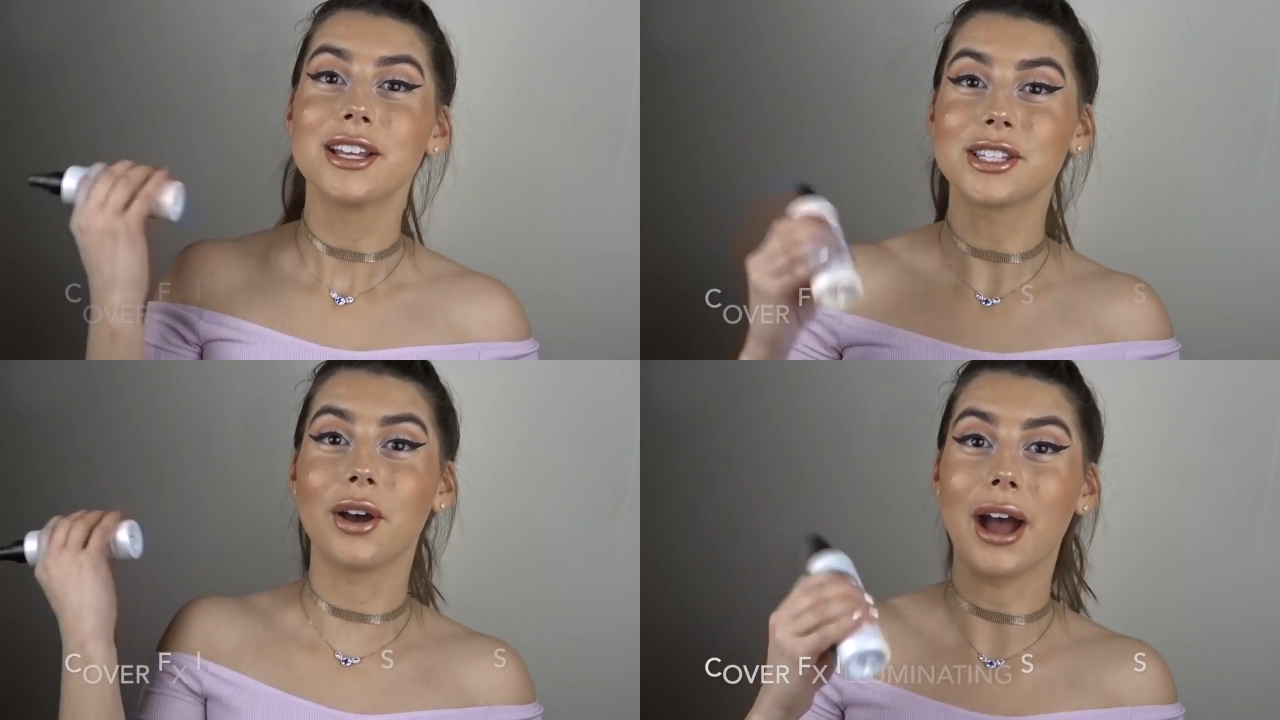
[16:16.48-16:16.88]

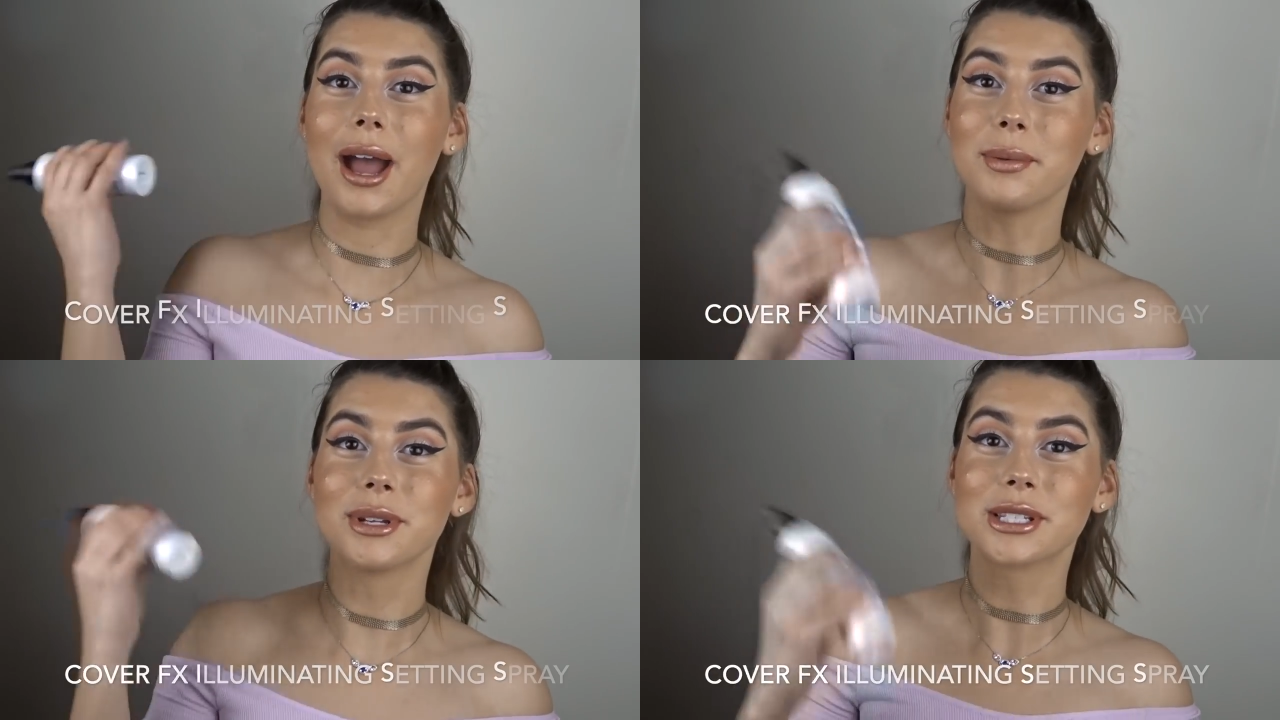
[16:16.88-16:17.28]
So
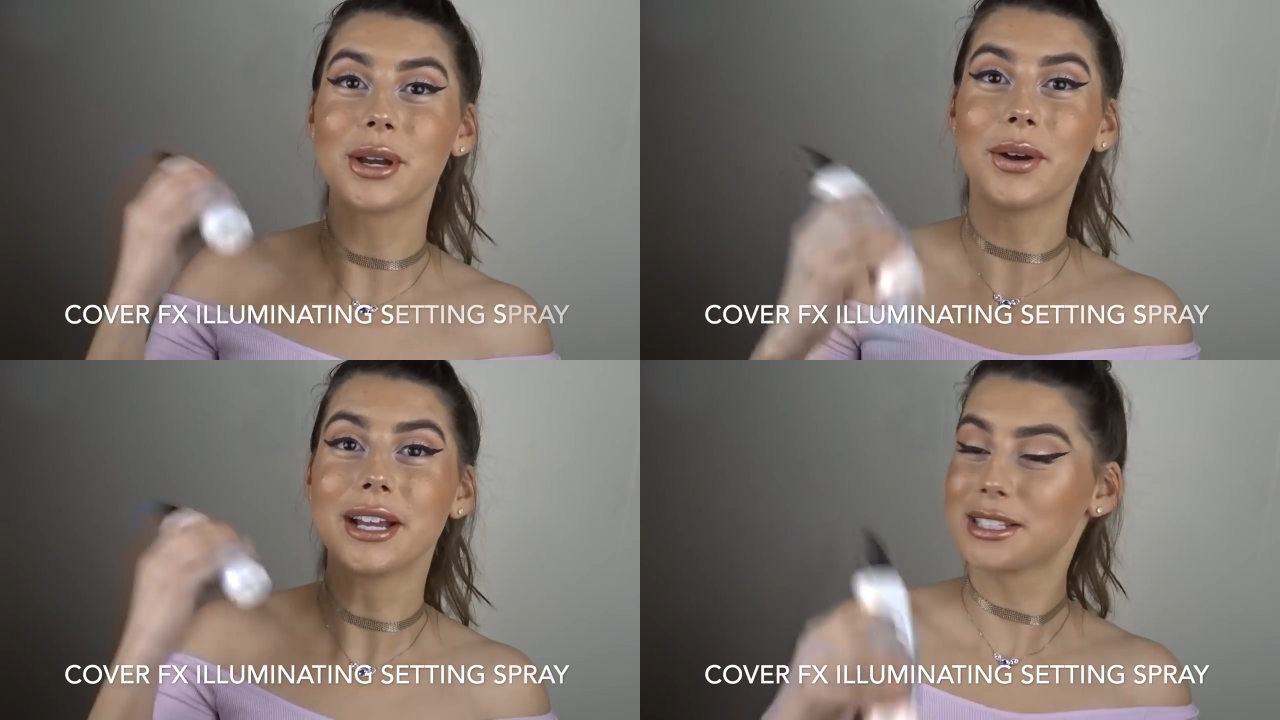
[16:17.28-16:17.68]
I'm just
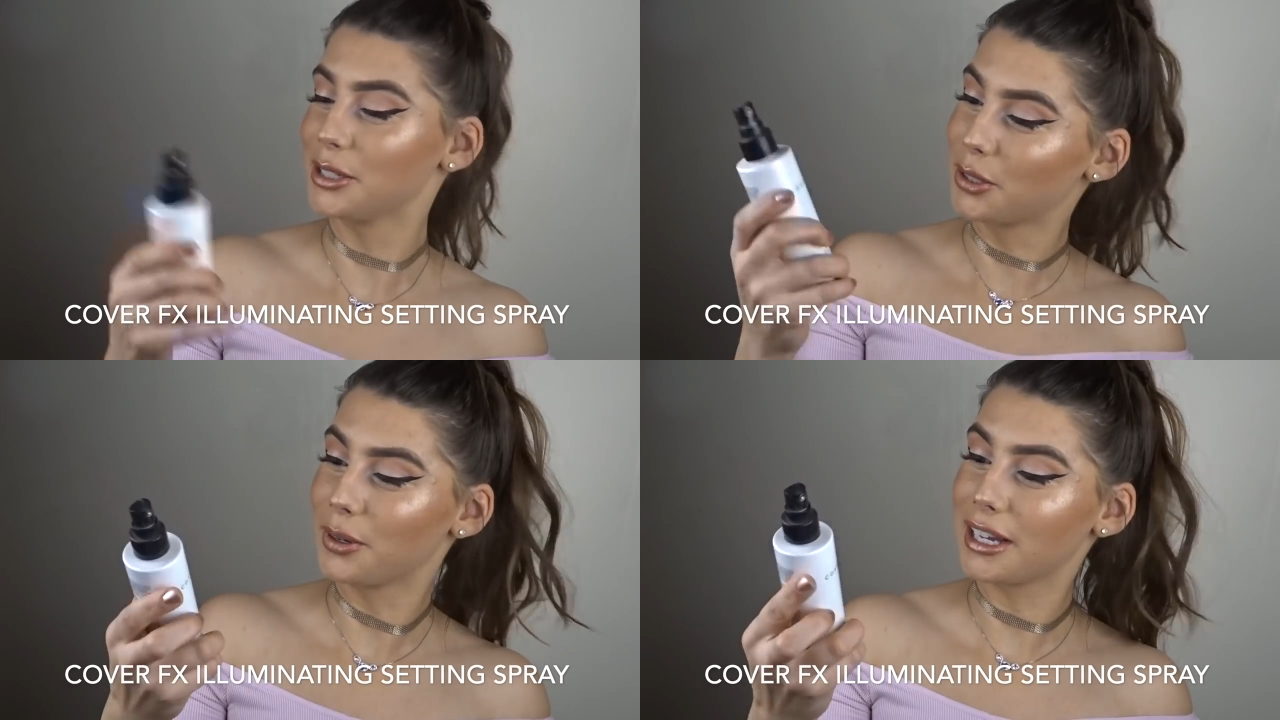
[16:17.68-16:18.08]
going
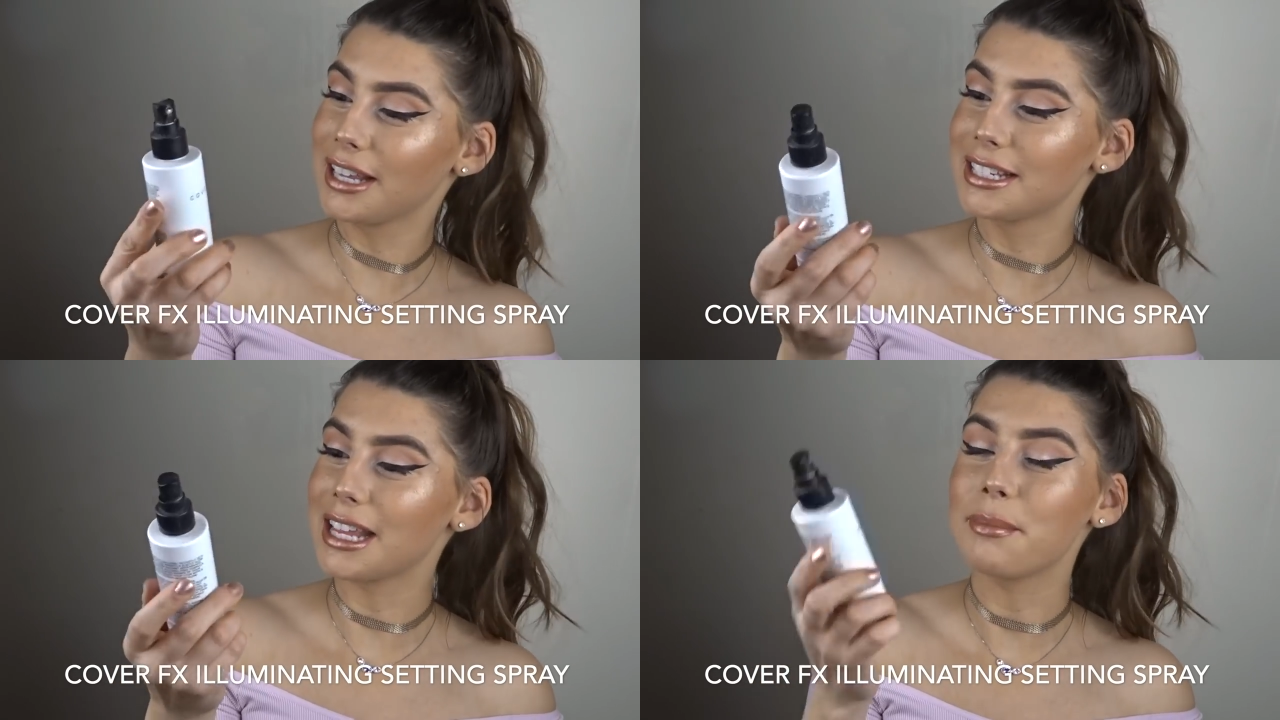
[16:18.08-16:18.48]
to
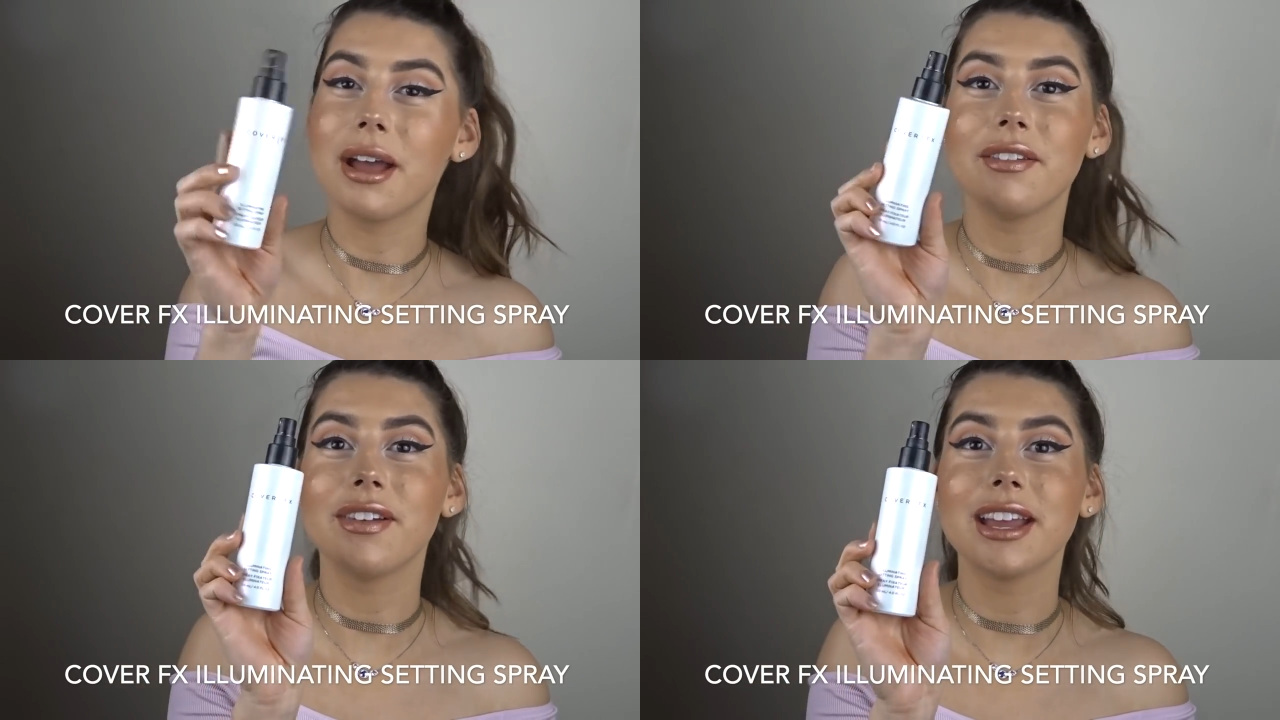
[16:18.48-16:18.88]
quickly set
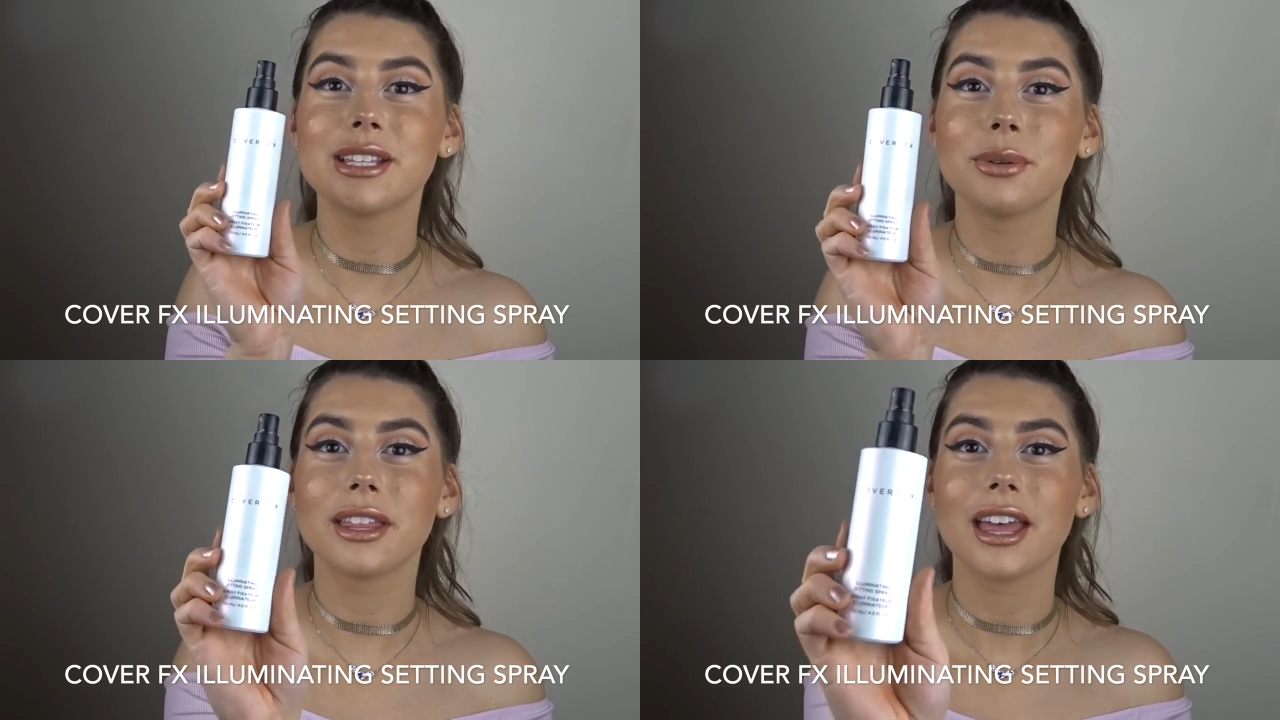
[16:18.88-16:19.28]
my
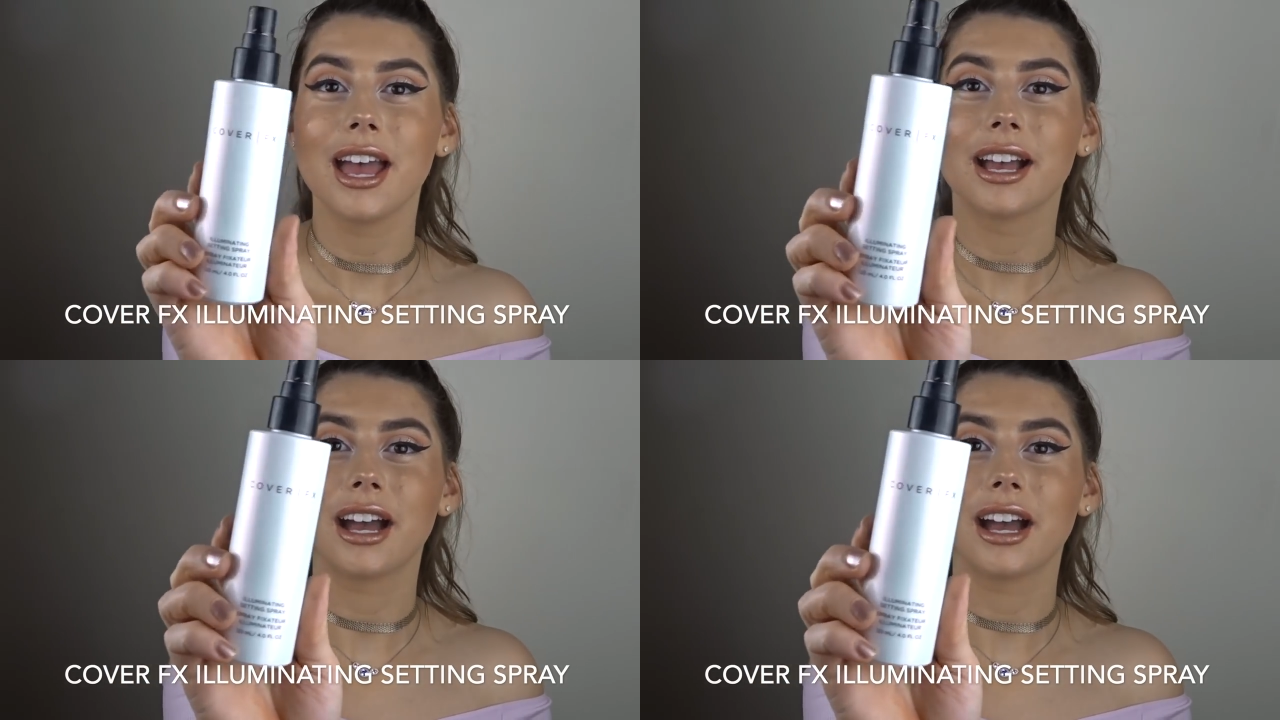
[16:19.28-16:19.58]
face with